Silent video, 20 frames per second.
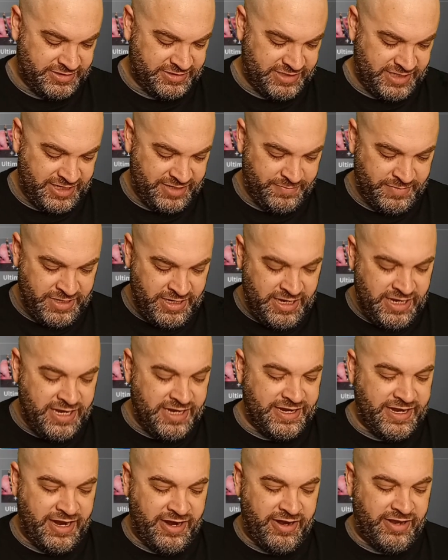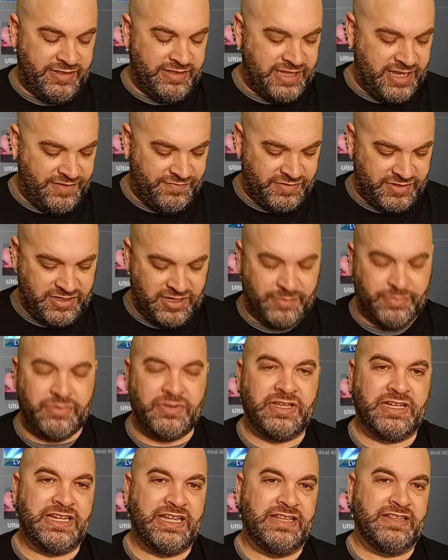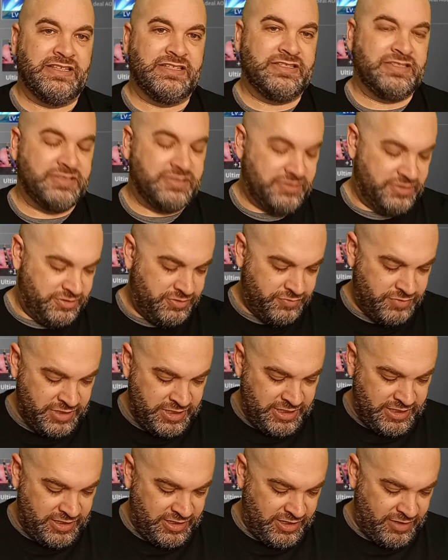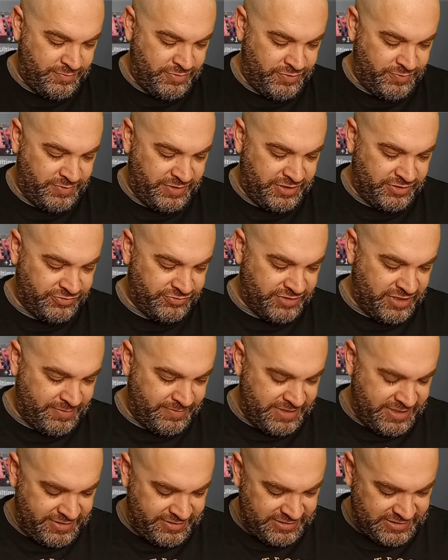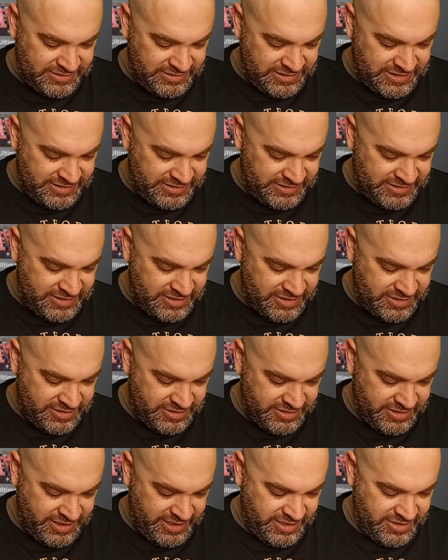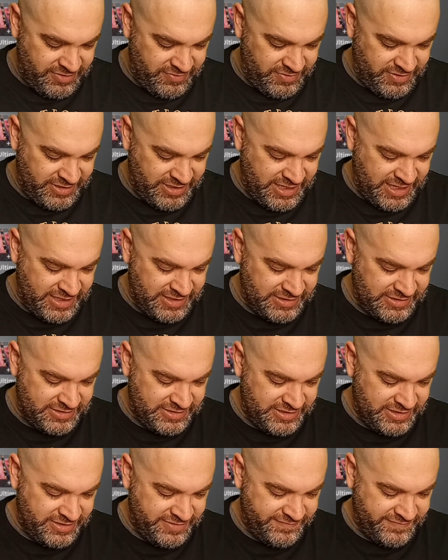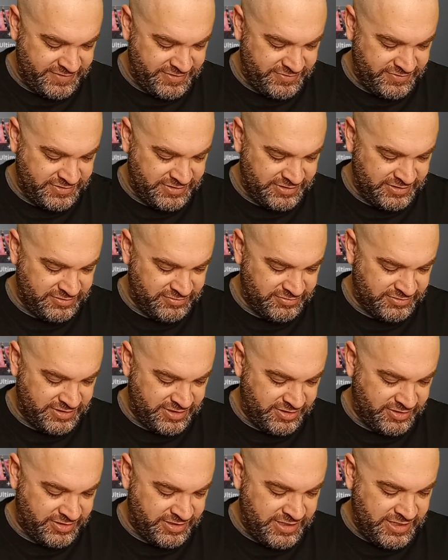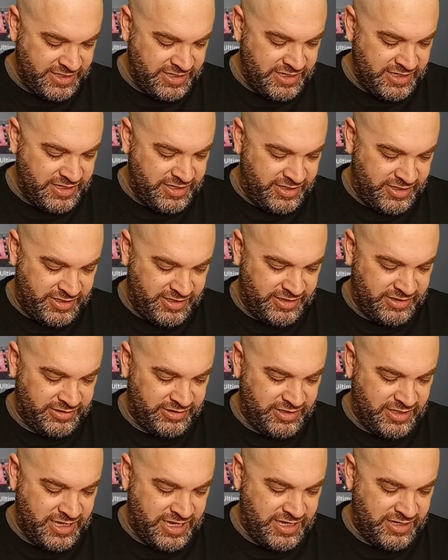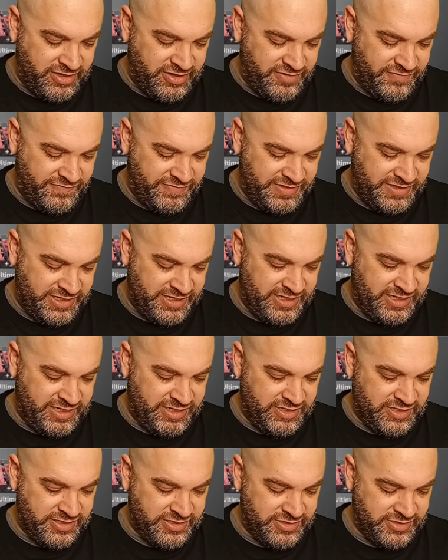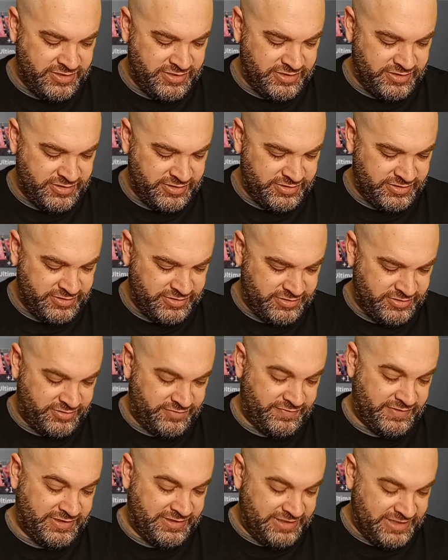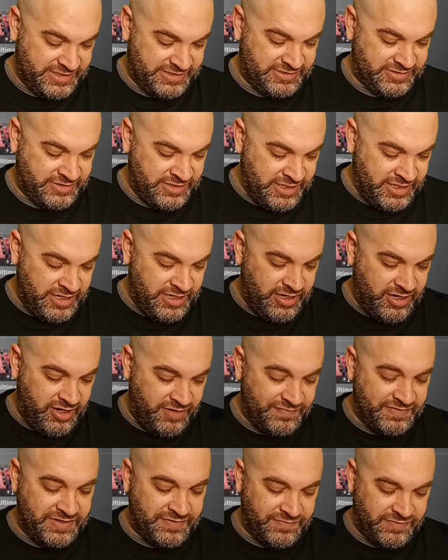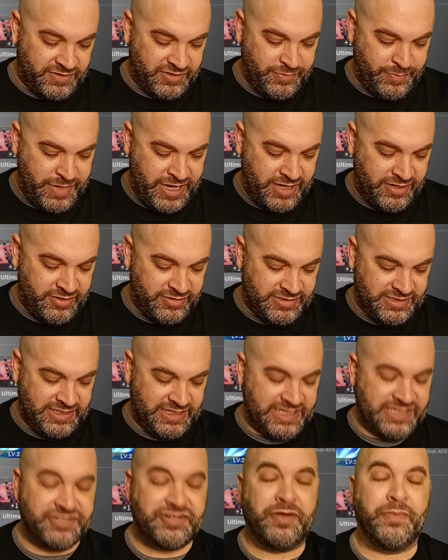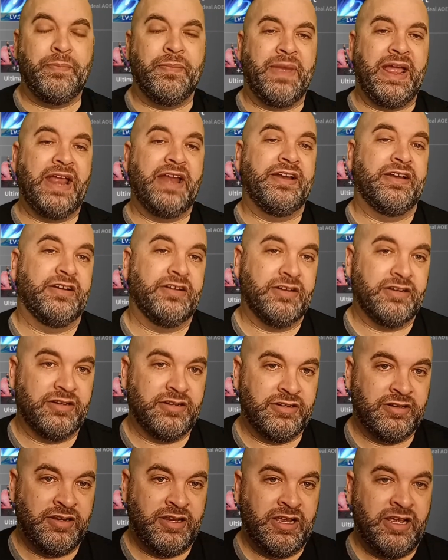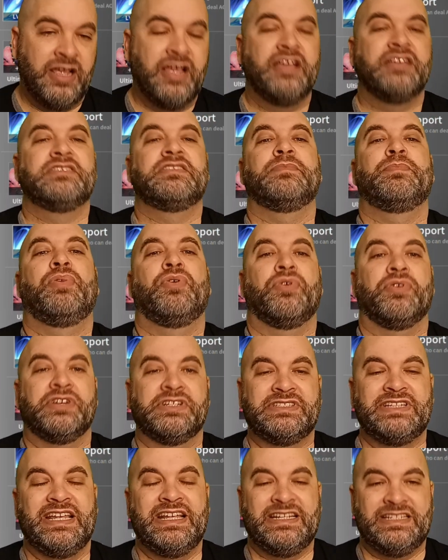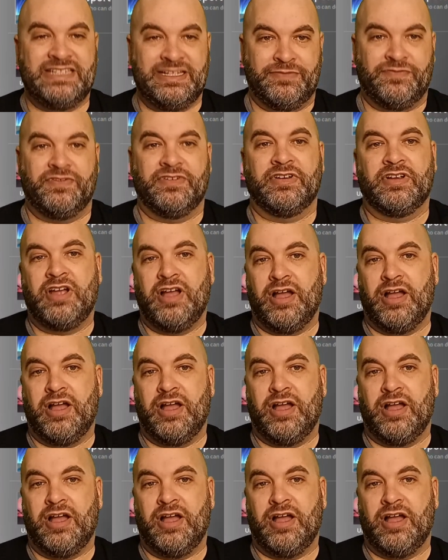this game. Now I only have a couple. Again, this is new, but we can drop down this list, and you can kind of see, even though it's a little dark, a lot of the list of different commanders, and each commander supports a different